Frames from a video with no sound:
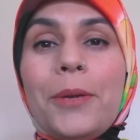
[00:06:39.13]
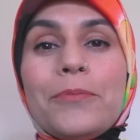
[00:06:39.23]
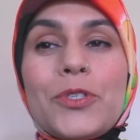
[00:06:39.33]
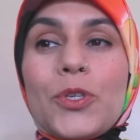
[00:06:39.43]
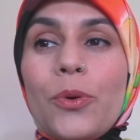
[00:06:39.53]

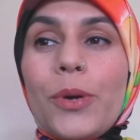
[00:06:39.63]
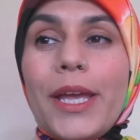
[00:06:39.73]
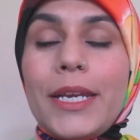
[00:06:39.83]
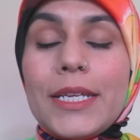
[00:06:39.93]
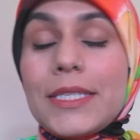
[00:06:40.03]
So
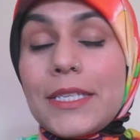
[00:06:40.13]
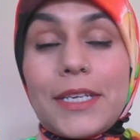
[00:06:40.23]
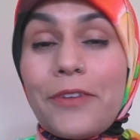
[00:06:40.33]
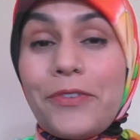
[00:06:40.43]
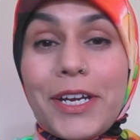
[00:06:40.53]
it's
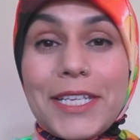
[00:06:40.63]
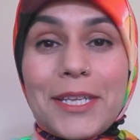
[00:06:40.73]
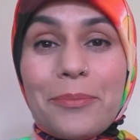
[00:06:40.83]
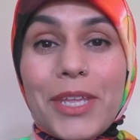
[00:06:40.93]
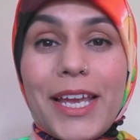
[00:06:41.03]
definitely
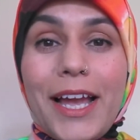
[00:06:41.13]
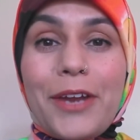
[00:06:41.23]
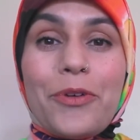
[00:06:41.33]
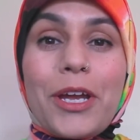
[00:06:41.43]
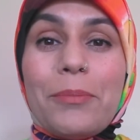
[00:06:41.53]
something I
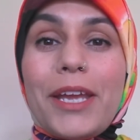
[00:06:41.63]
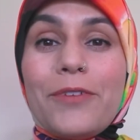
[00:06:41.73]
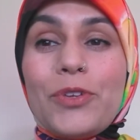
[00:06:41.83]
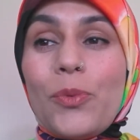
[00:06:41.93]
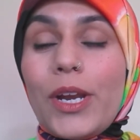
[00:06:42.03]
recommend
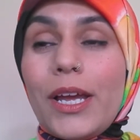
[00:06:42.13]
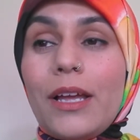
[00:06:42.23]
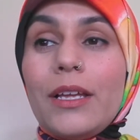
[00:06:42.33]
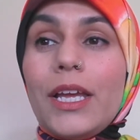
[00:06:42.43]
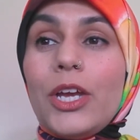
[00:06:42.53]
if you want
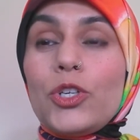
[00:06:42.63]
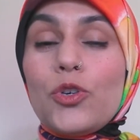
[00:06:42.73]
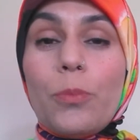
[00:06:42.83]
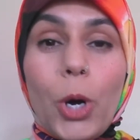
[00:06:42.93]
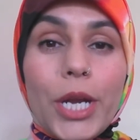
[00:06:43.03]
to
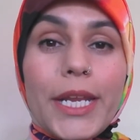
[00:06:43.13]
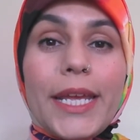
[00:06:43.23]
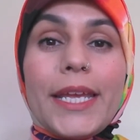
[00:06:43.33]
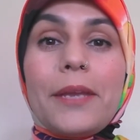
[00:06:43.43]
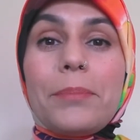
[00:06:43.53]
do
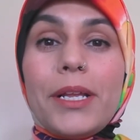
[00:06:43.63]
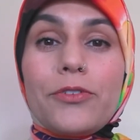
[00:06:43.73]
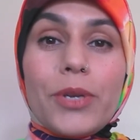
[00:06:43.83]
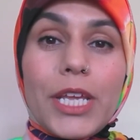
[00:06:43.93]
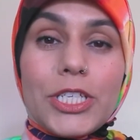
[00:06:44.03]
bonding and
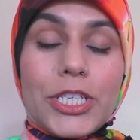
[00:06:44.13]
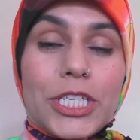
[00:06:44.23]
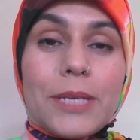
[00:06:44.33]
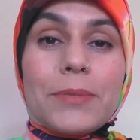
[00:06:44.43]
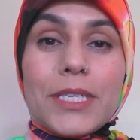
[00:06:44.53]
build
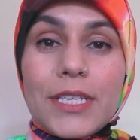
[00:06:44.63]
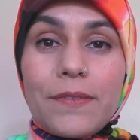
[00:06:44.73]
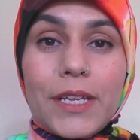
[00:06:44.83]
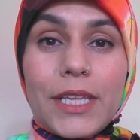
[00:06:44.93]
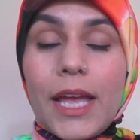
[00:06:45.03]
relationships and
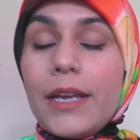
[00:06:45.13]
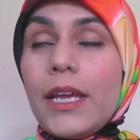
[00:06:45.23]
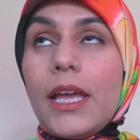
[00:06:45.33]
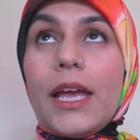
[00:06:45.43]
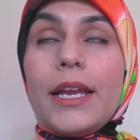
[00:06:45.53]
stuff like that.
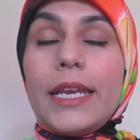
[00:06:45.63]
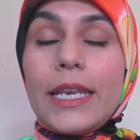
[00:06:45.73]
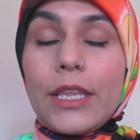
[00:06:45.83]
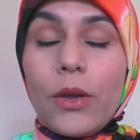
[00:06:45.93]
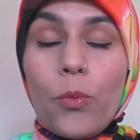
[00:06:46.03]

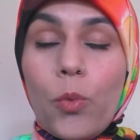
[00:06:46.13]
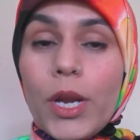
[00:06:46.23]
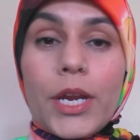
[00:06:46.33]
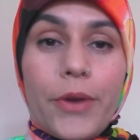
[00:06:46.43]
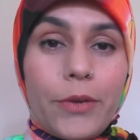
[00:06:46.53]
What
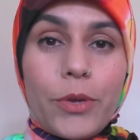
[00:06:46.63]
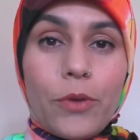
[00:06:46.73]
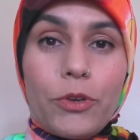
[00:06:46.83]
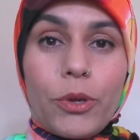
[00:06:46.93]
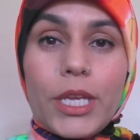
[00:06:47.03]
a great way
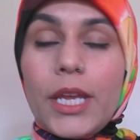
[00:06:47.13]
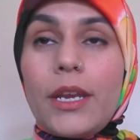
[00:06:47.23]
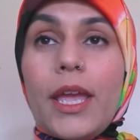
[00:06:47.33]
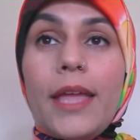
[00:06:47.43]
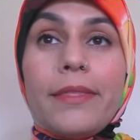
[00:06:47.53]
of doing
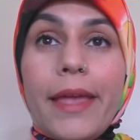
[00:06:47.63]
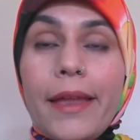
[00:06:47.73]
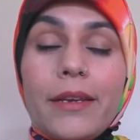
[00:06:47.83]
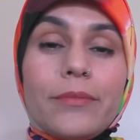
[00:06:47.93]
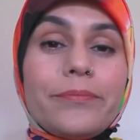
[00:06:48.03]
it. And
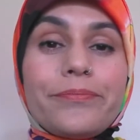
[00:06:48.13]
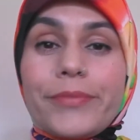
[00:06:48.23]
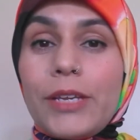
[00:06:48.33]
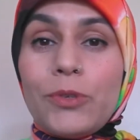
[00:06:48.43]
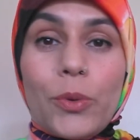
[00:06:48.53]
then
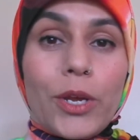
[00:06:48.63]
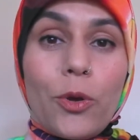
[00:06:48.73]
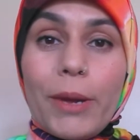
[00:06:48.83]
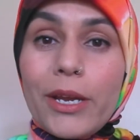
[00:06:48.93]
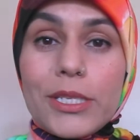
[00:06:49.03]
if you want to go
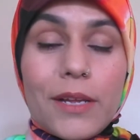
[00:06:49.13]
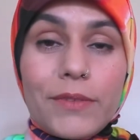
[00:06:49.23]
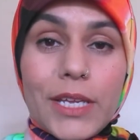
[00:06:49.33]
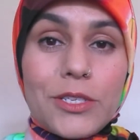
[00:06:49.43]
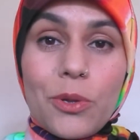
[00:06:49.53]
by yourself,
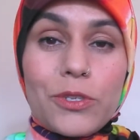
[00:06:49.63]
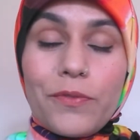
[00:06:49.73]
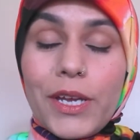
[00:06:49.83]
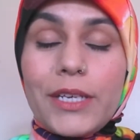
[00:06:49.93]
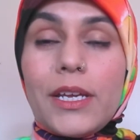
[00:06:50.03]
that's also
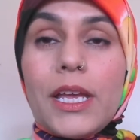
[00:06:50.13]
fine.